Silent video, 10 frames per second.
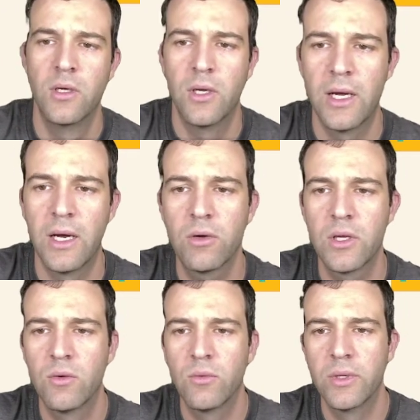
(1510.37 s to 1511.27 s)
How
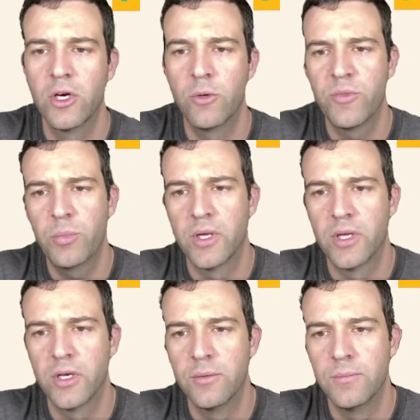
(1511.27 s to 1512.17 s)
can we help the
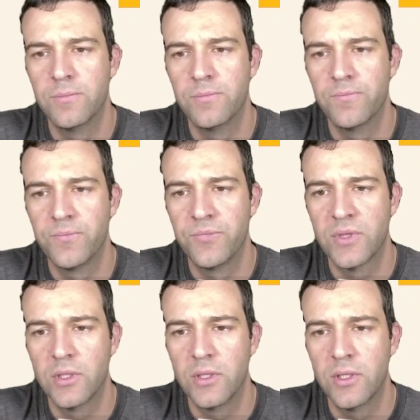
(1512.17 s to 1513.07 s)
planet?
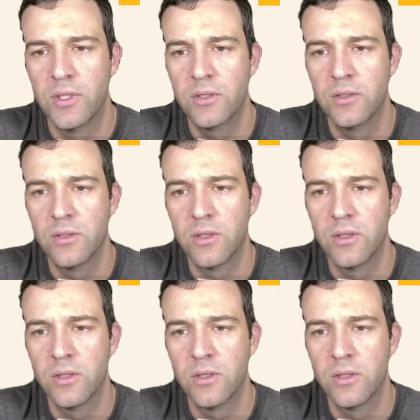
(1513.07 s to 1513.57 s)
Here